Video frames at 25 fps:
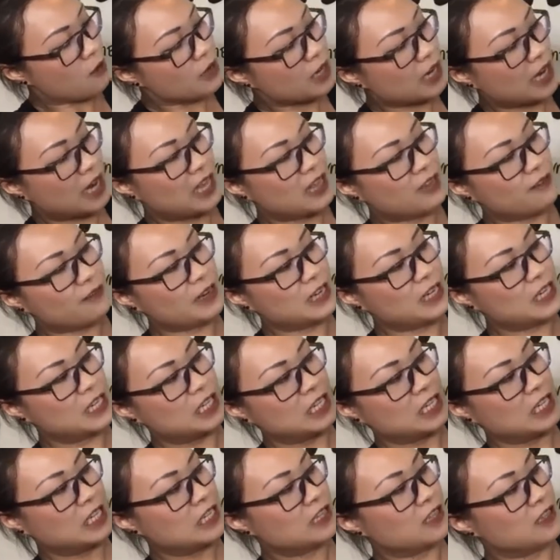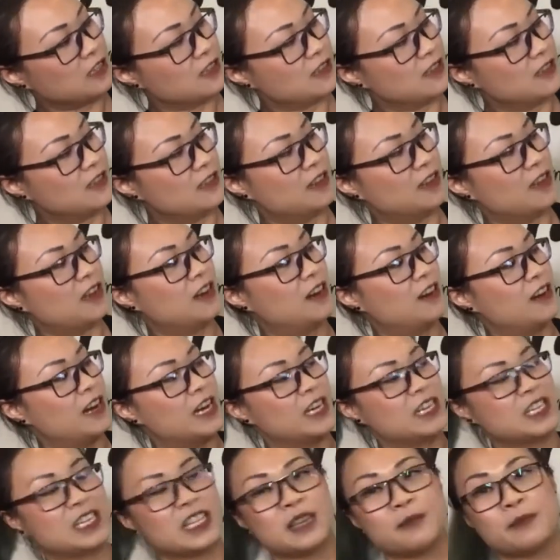coloring sheets are
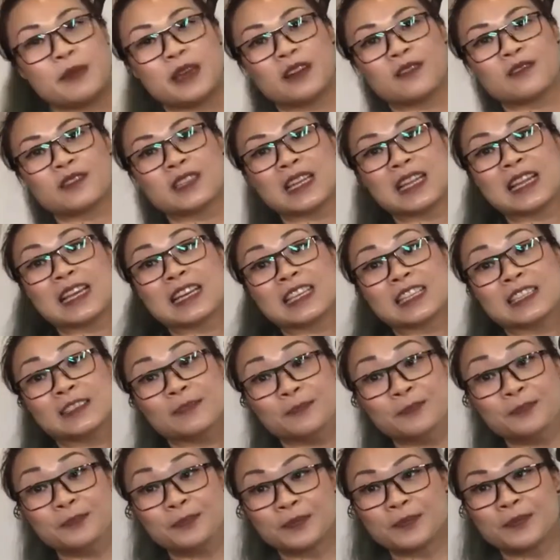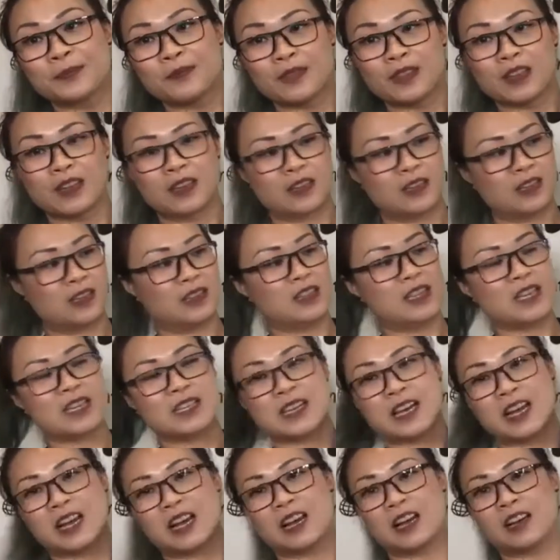actually made of silicone. These
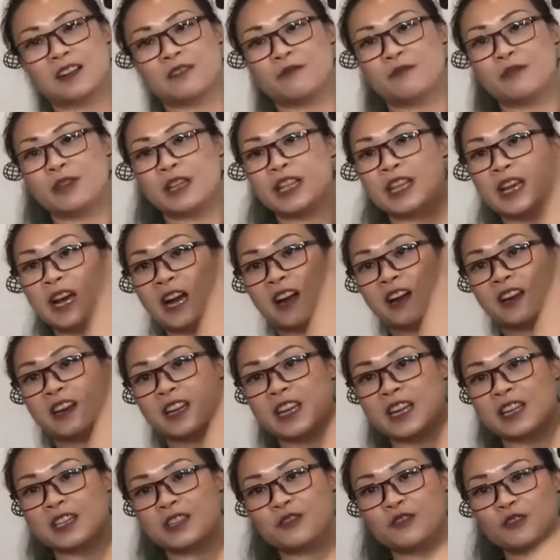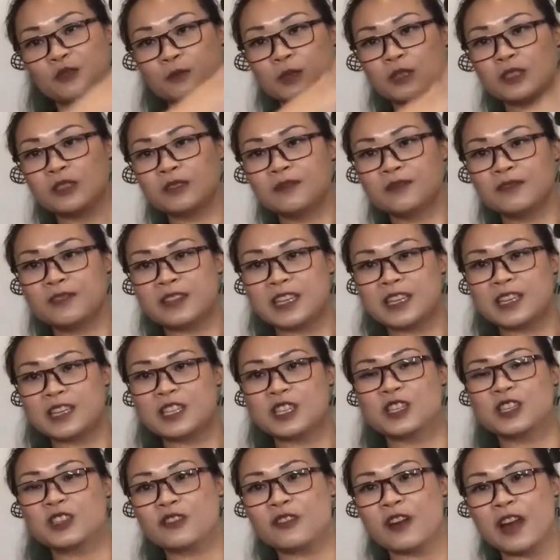are really hardy and durable. They
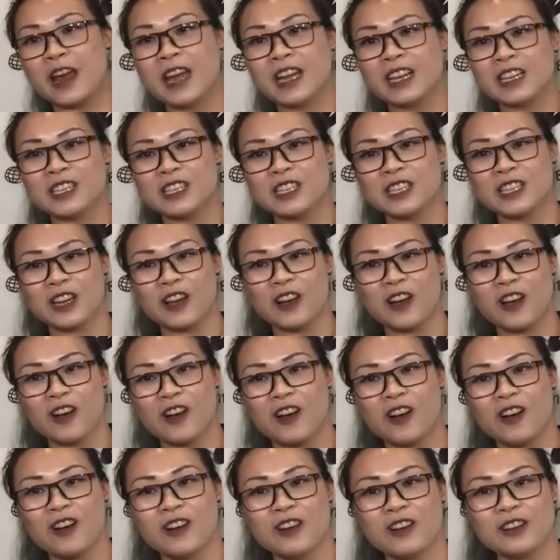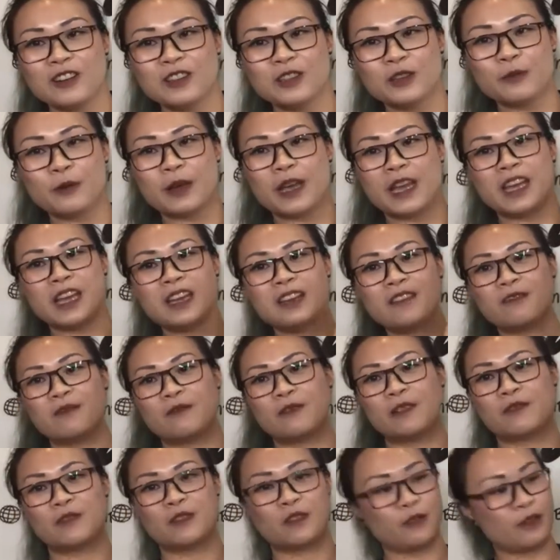stretch all the way
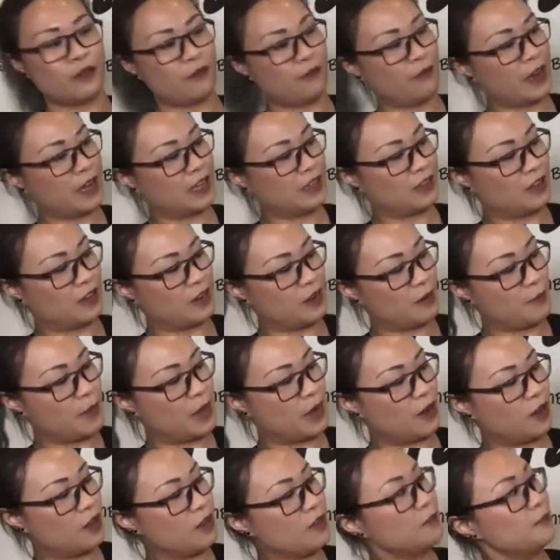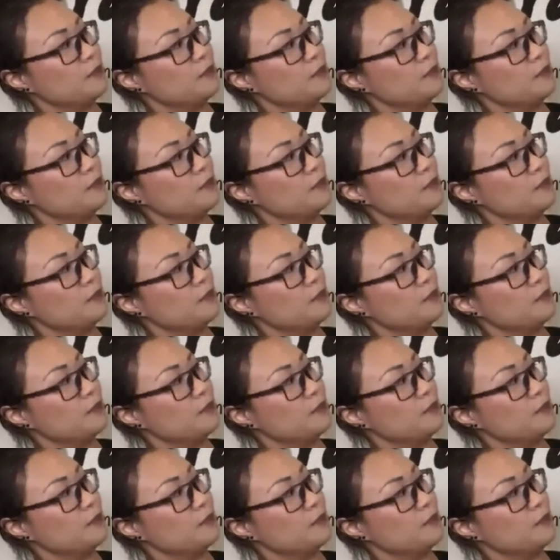with no effect on them at all.